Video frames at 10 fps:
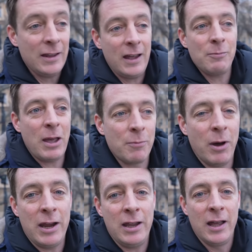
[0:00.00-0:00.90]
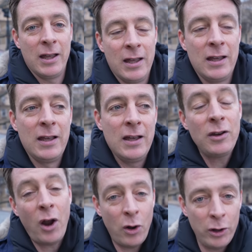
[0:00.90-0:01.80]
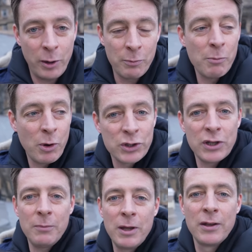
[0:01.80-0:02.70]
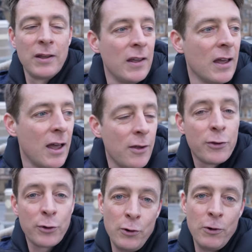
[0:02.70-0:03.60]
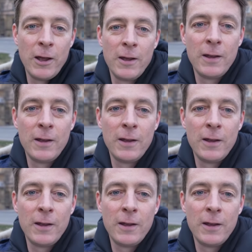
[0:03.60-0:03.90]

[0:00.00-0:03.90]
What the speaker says: they make money, not all of them, but most of them, through